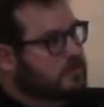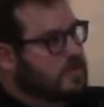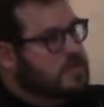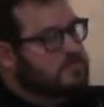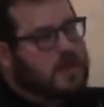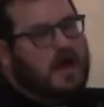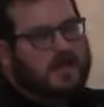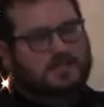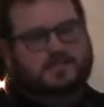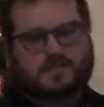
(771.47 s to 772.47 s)
He
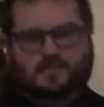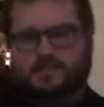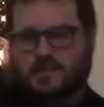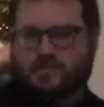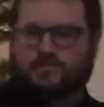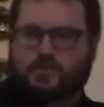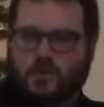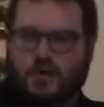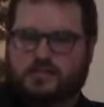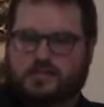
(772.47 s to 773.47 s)
binds himself to
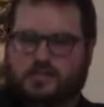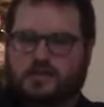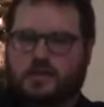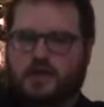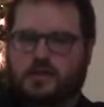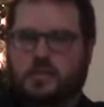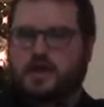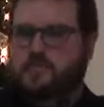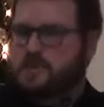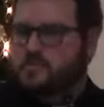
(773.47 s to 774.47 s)
us
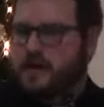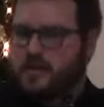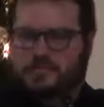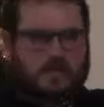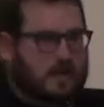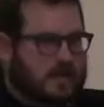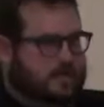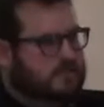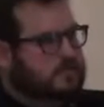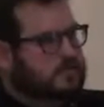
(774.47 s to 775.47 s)
by being
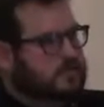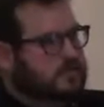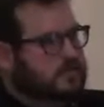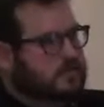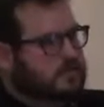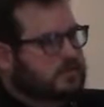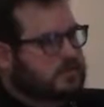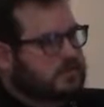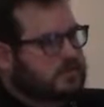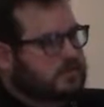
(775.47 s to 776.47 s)
baptized
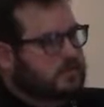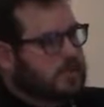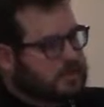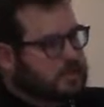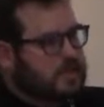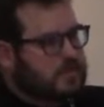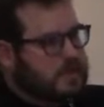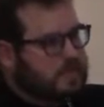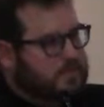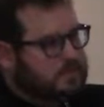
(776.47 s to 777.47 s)
by John the
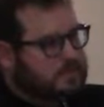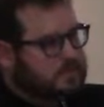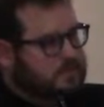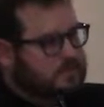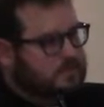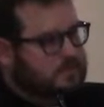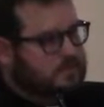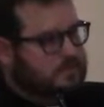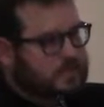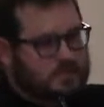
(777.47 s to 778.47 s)
Baptist,
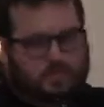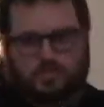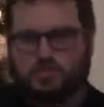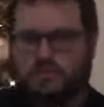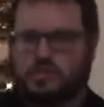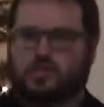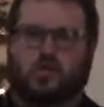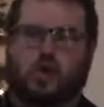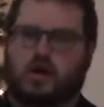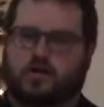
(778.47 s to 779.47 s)
instituting the
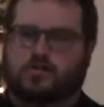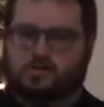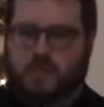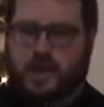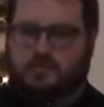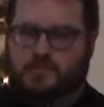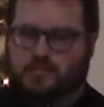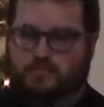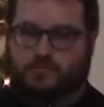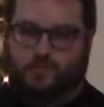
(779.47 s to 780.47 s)
waters of
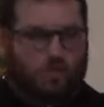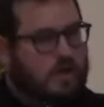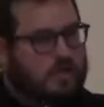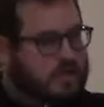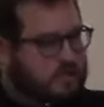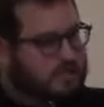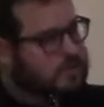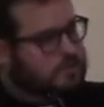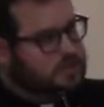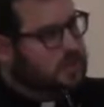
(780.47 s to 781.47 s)
baptism for what
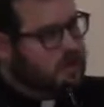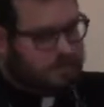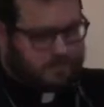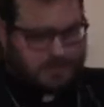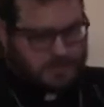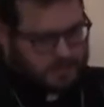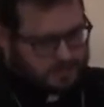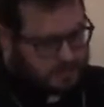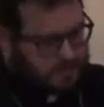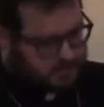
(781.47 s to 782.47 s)
is to come in
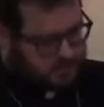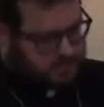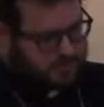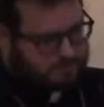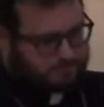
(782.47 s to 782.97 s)
his ministry.